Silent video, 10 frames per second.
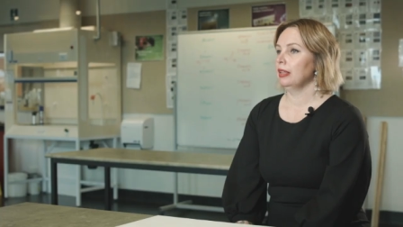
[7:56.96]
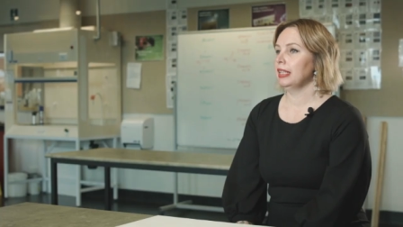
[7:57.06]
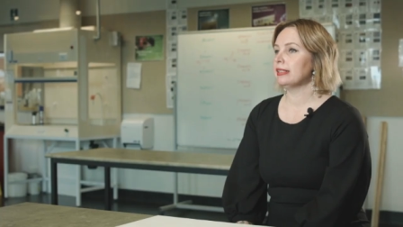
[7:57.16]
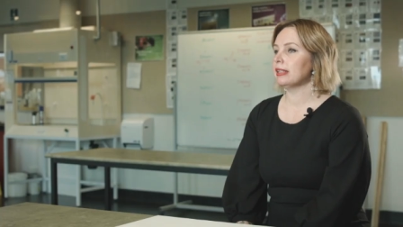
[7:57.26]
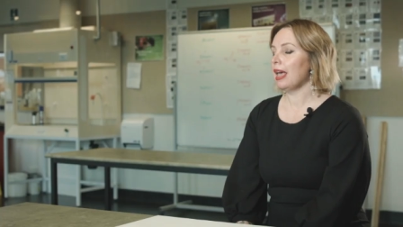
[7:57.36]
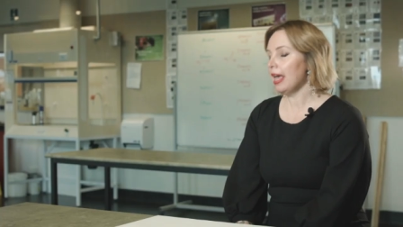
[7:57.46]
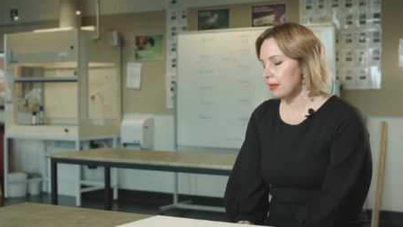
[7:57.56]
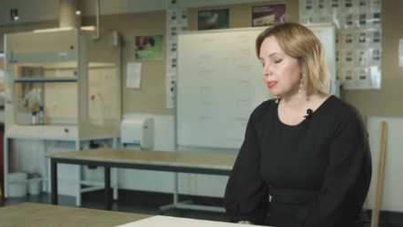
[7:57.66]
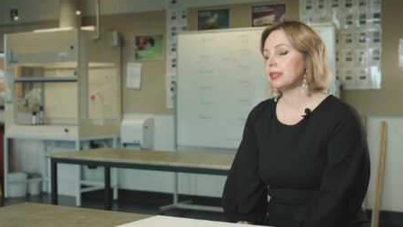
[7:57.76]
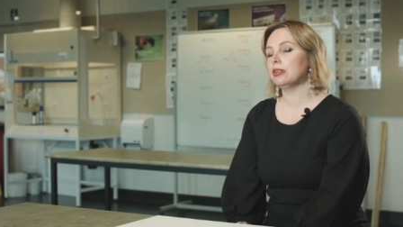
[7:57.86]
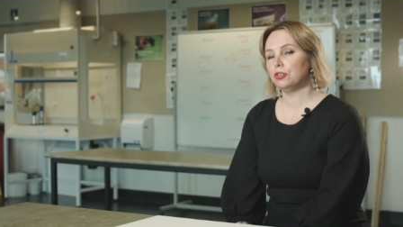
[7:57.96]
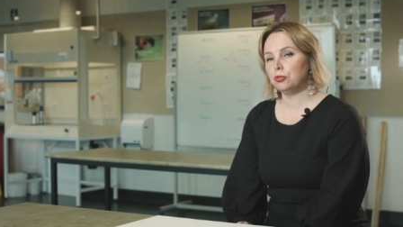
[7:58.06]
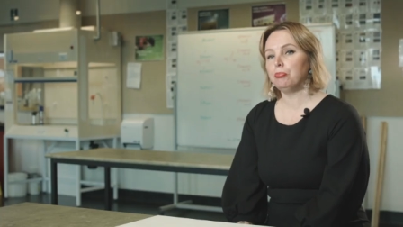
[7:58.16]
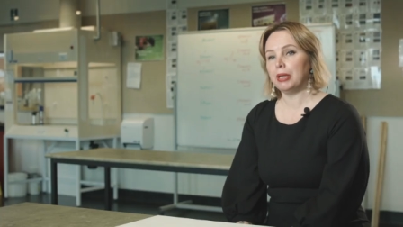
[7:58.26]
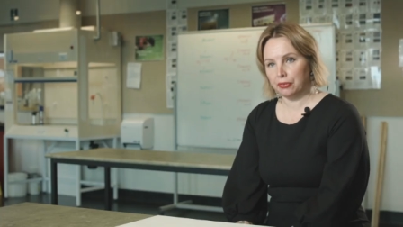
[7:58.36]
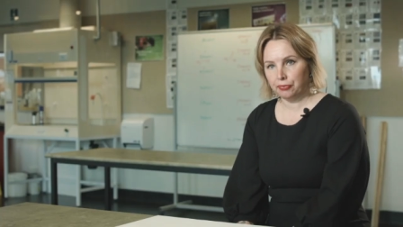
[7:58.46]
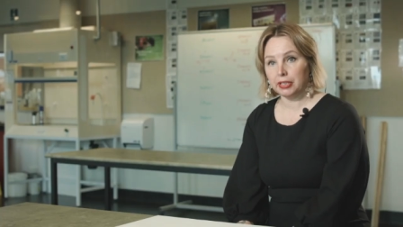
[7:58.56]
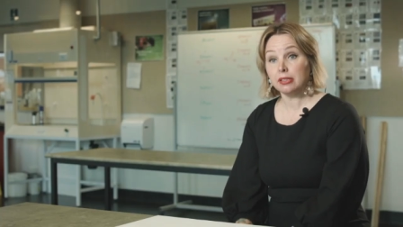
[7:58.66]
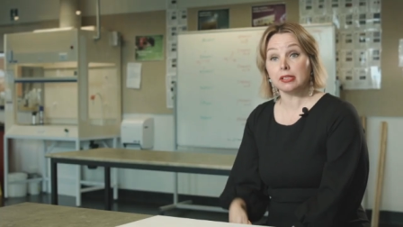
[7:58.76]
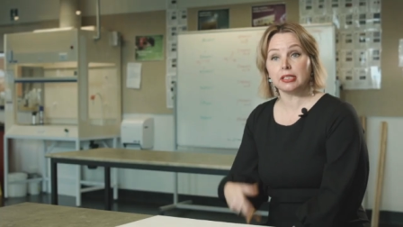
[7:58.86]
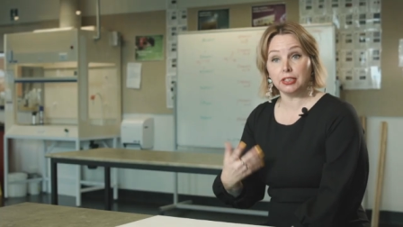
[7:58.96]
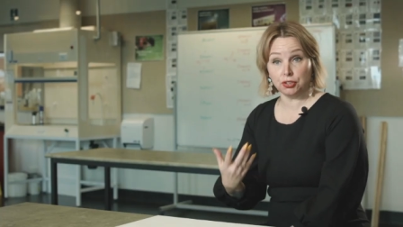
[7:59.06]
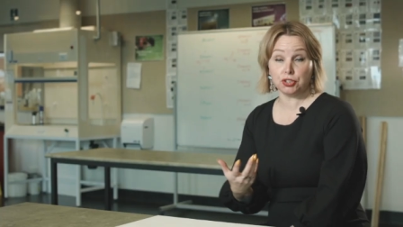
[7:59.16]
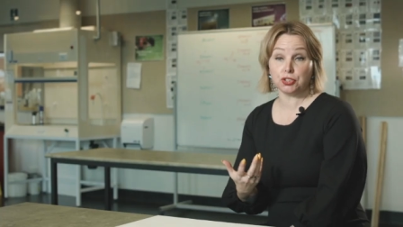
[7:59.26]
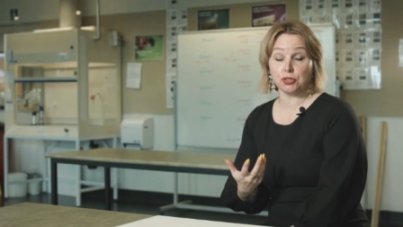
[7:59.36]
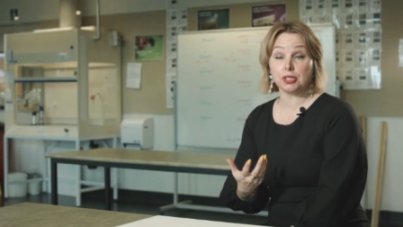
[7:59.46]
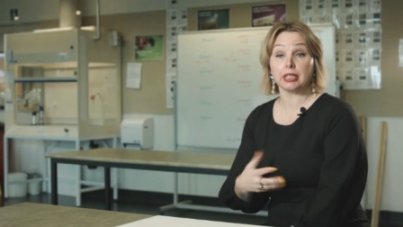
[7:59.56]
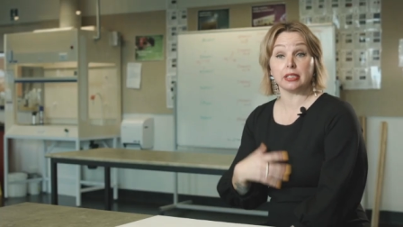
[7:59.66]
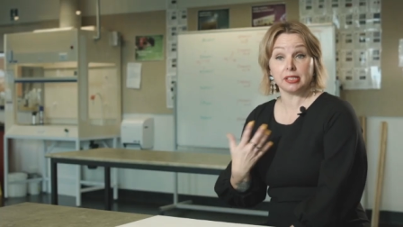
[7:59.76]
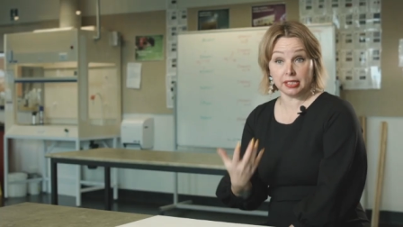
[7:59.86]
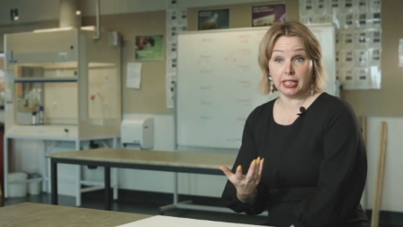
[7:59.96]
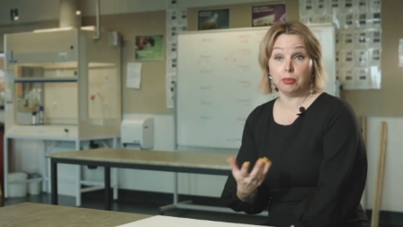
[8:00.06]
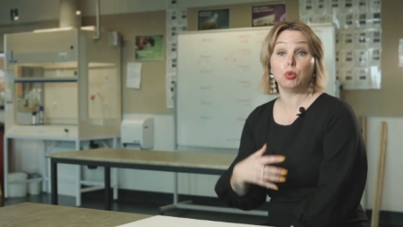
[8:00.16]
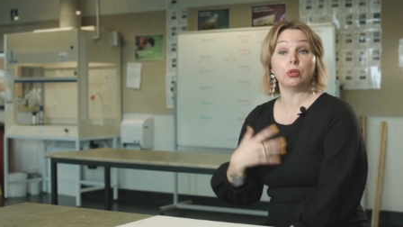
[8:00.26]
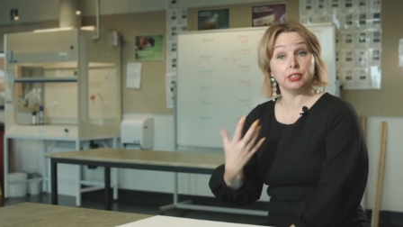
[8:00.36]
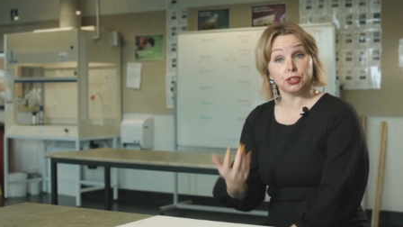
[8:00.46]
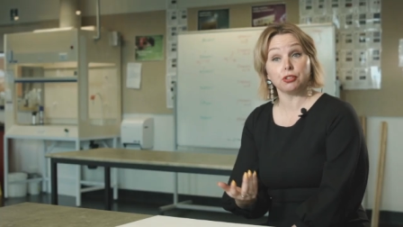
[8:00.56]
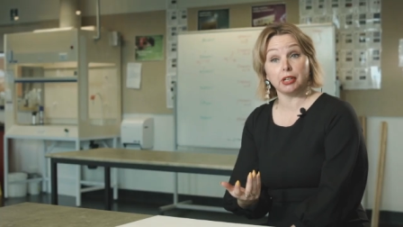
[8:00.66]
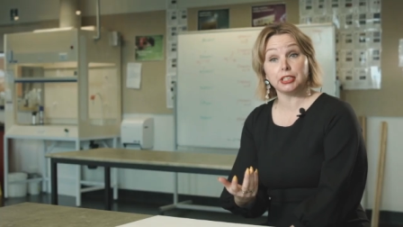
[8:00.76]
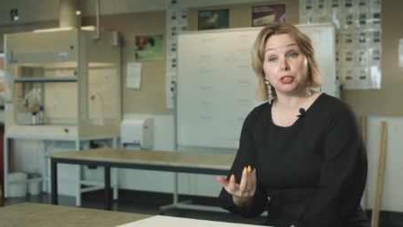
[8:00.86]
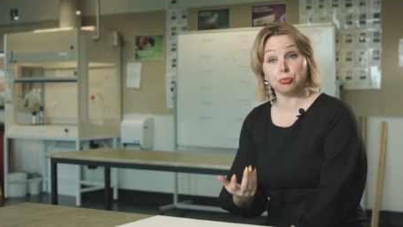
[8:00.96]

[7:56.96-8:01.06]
There's absolute benefits to introducing a STEAM or integrated